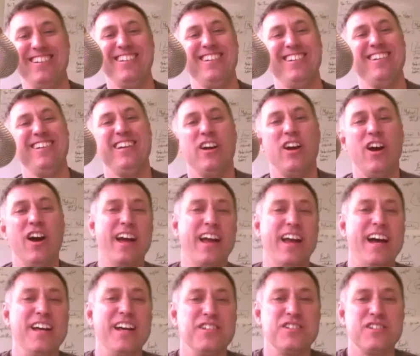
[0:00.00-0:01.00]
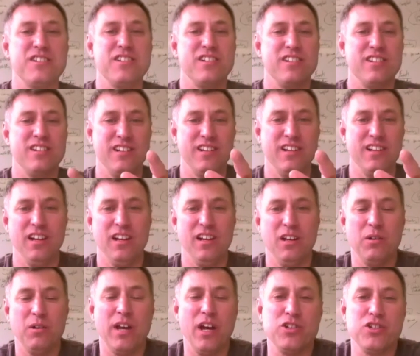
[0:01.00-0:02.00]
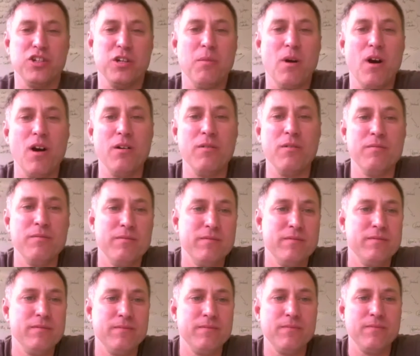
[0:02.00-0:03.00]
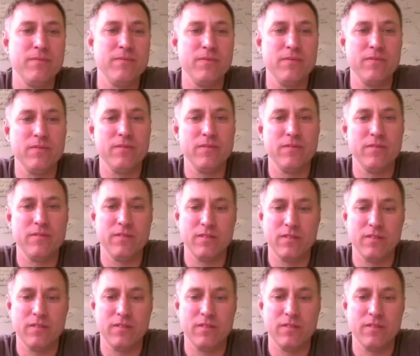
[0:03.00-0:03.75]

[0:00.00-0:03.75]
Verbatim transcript: all right, guys. Catch you tomorrow. See